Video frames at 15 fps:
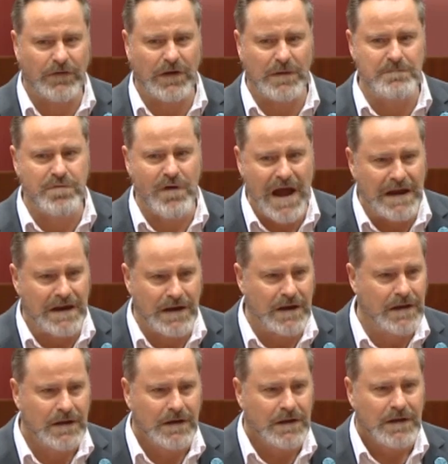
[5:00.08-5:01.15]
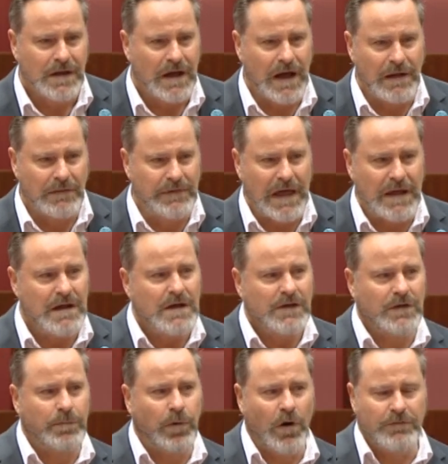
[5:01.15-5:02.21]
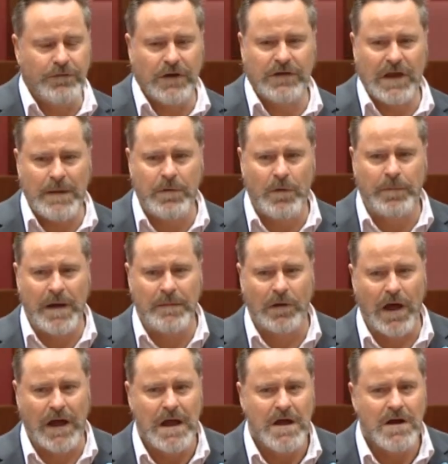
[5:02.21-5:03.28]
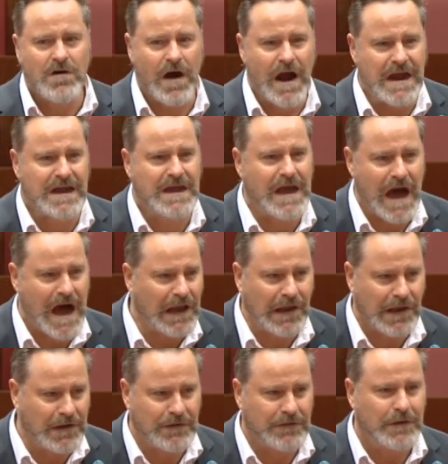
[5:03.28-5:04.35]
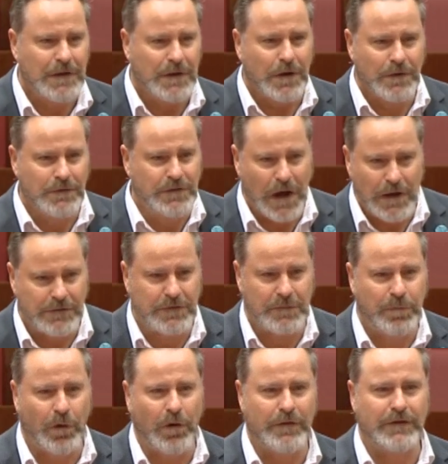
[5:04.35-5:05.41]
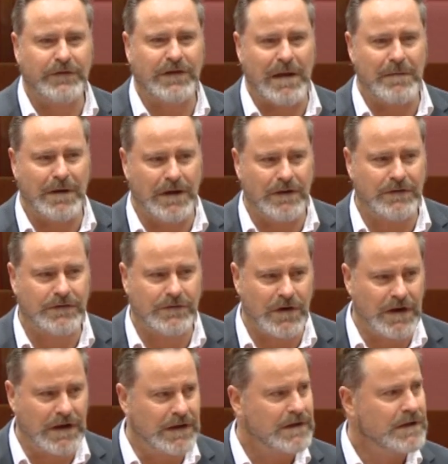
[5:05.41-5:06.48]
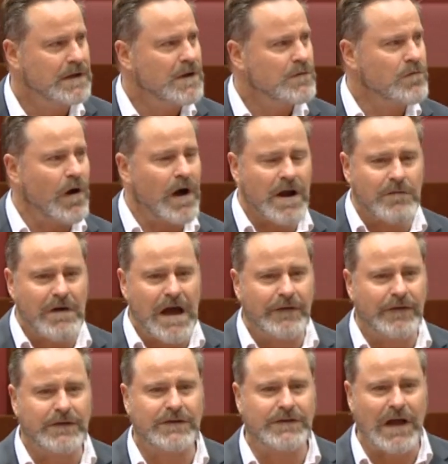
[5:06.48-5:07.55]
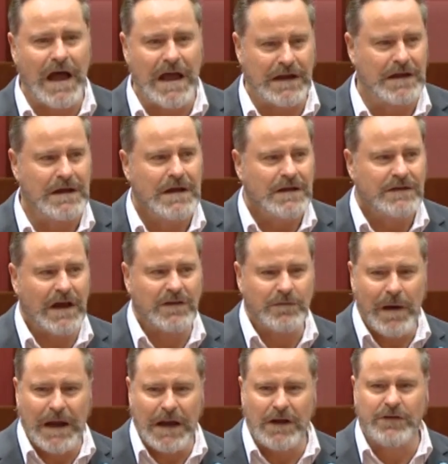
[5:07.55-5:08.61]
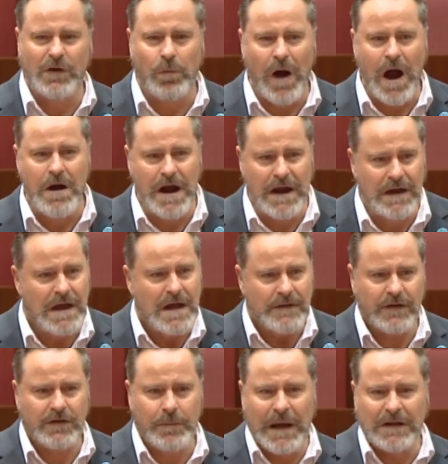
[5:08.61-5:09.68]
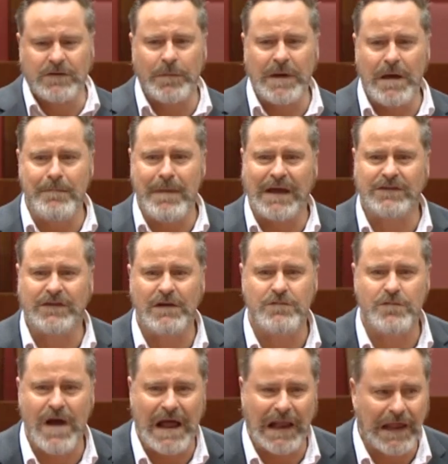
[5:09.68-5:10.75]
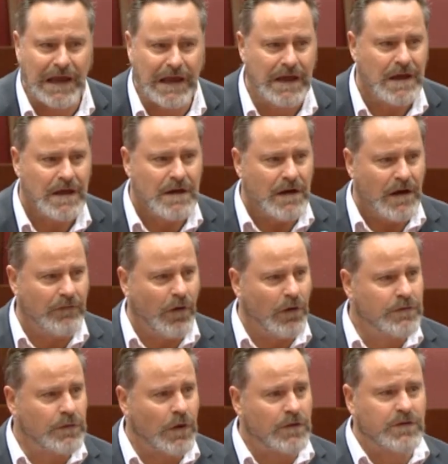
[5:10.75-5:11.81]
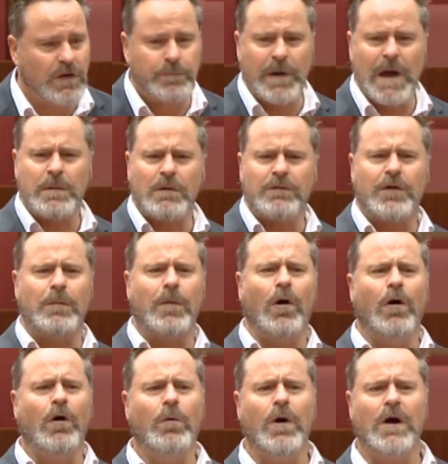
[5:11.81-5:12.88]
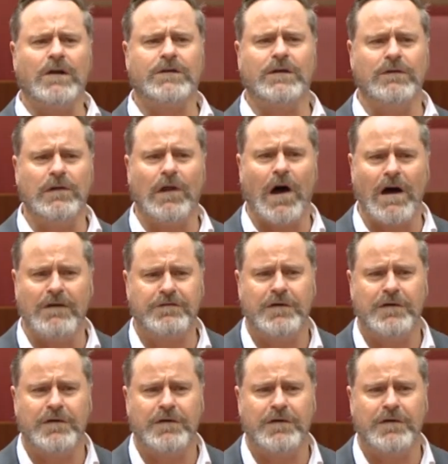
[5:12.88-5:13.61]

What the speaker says: in Braddon that support, for example, people like Craig Garland, who don't support the salmon industry. Right around the state, Tasmanians are worried there's about to be a massive rally of all sorts of people from all walks of life